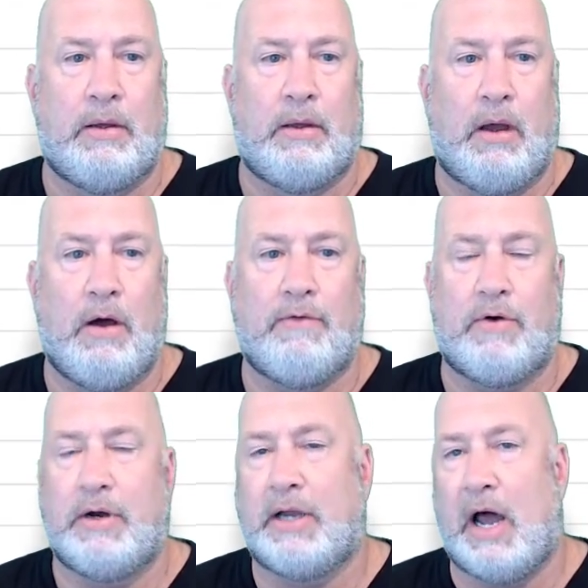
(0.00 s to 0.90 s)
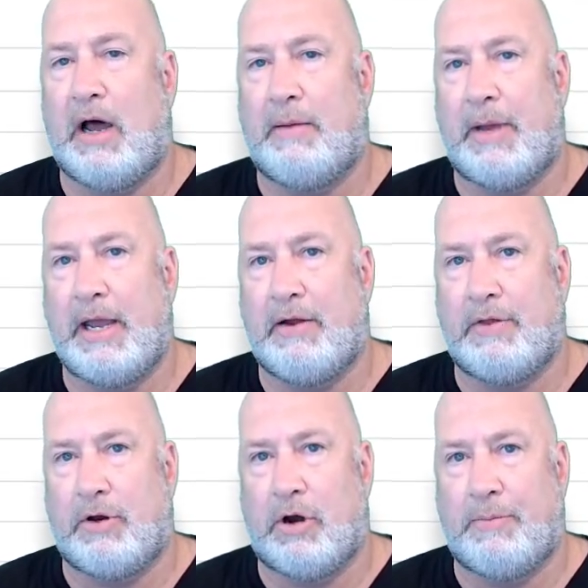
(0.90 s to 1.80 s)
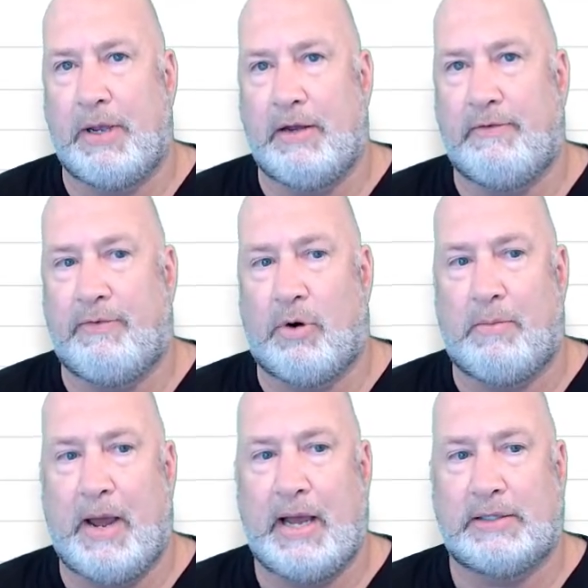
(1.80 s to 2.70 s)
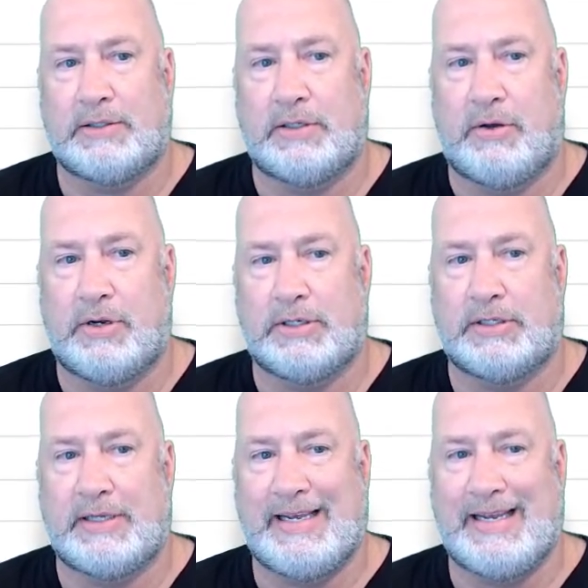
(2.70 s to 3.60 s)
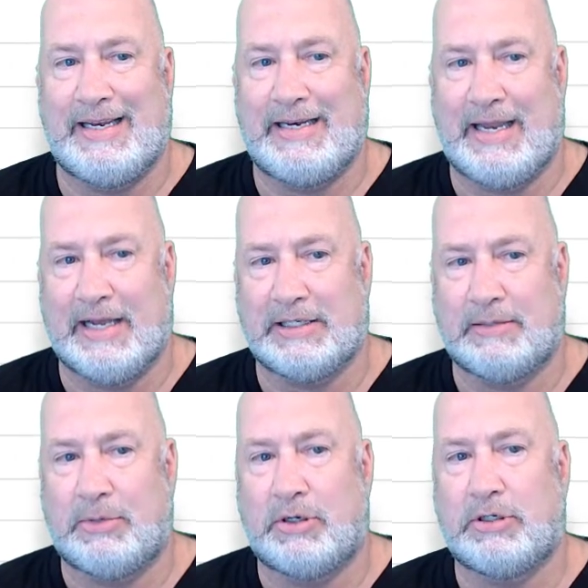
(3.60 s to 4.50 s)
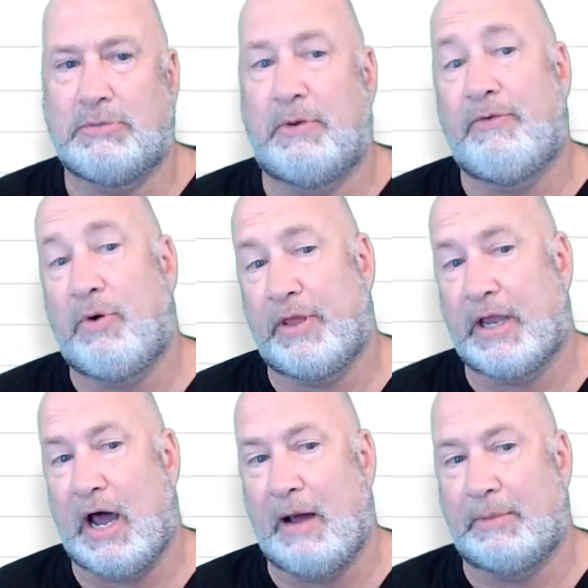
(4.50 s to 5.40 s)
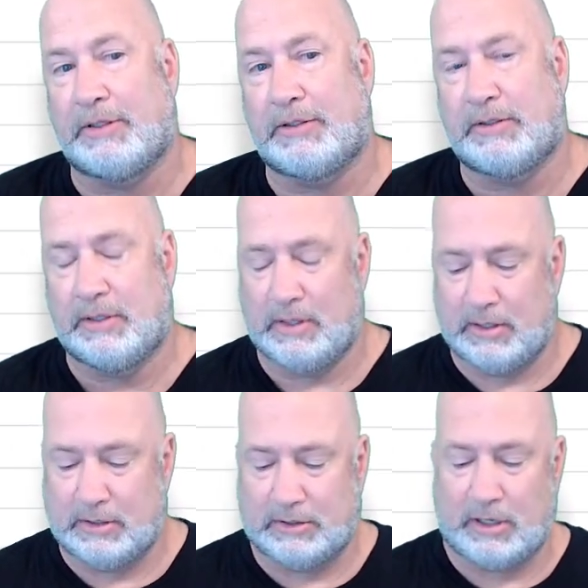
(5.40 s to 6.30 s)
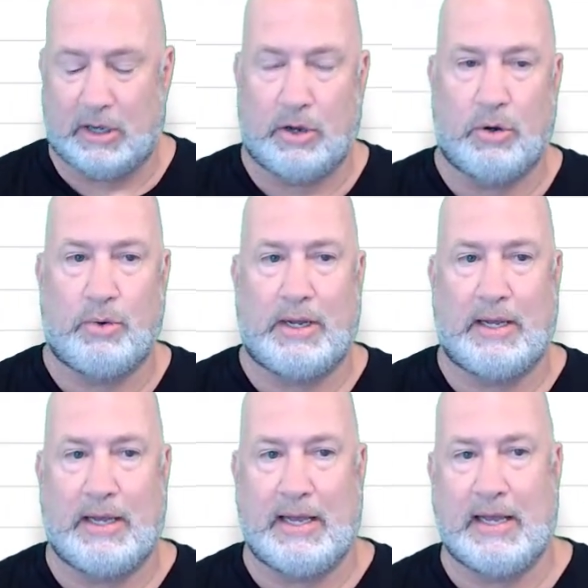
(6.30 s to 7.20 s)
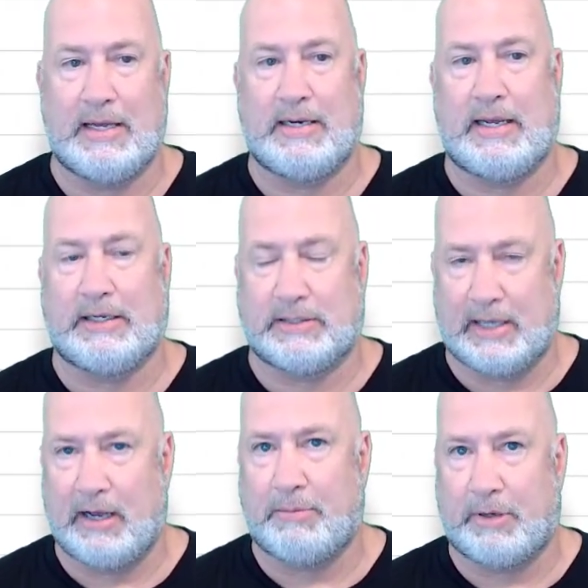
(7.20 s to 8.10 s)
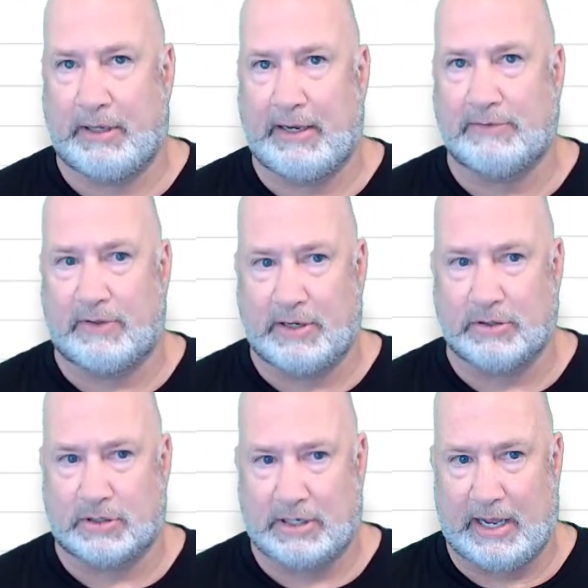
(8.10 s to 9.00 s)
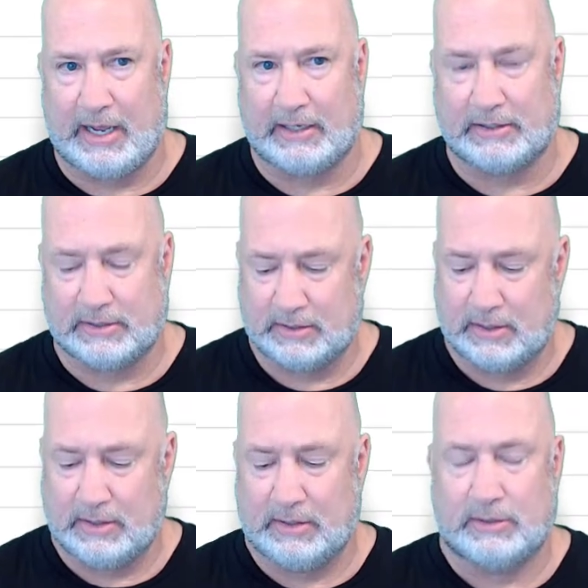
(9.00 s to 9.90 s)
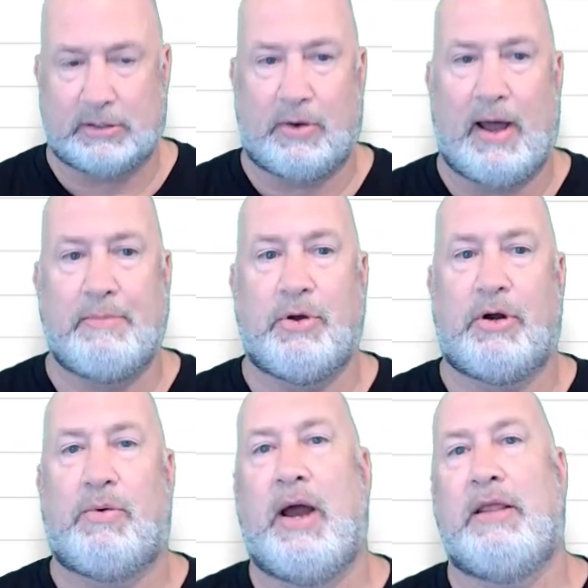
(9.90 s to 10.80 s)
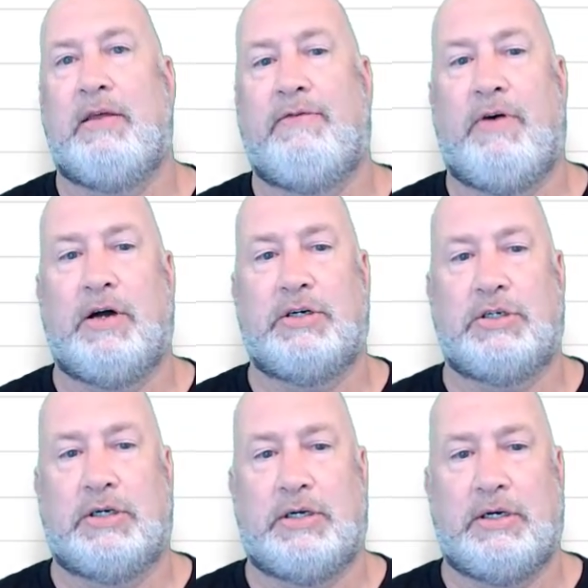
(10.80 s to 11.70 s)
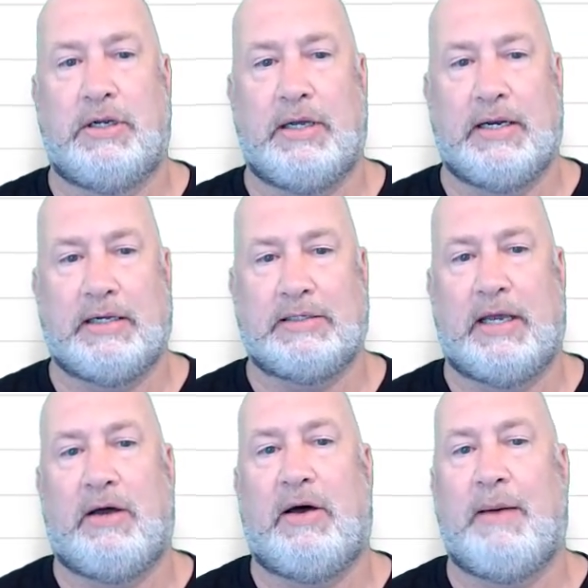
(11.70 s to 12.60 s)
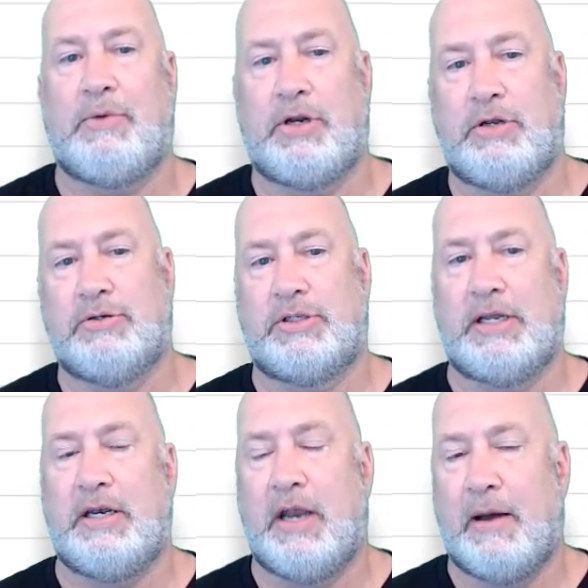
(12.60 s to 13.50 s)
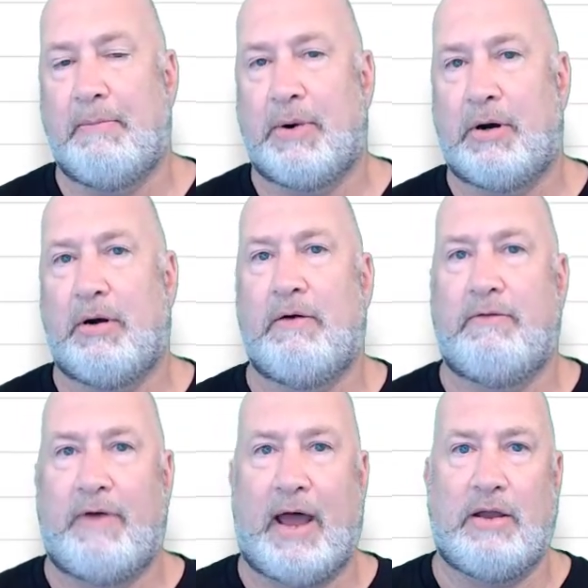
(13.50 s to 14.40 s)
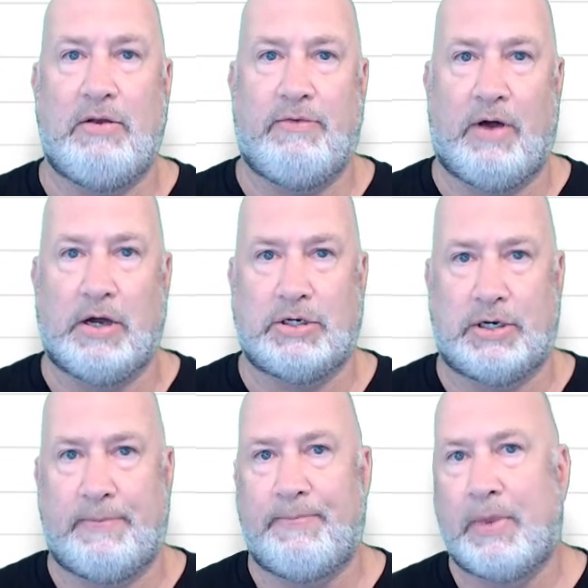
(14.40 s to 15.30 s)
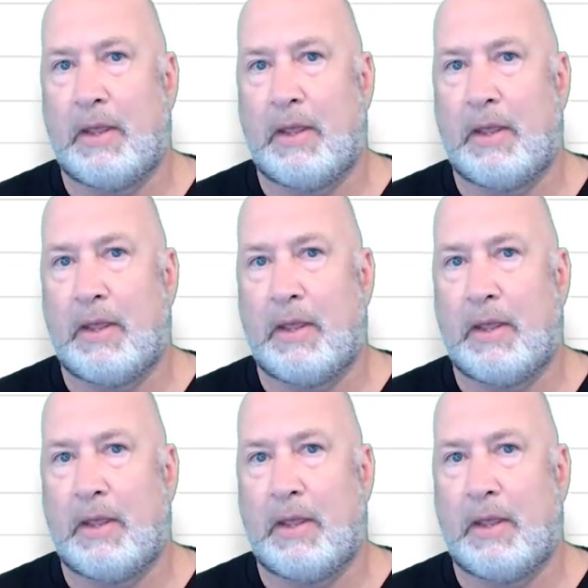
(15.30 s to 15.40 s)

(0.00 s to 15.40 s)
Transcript: Over in column A are the European formats. Notice the decimals before the commas. So, and Excel believes that these are texts. So I'm going to write the function in Excel. I'm going to use the number value function.